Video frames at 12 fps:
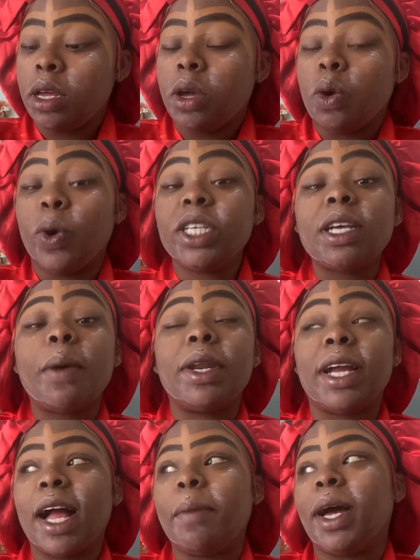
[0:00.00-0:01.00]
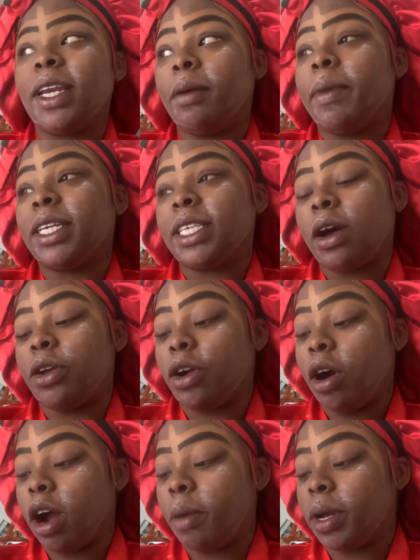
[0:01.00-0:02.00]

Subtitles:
Wish I would have got my dumb ass out the car,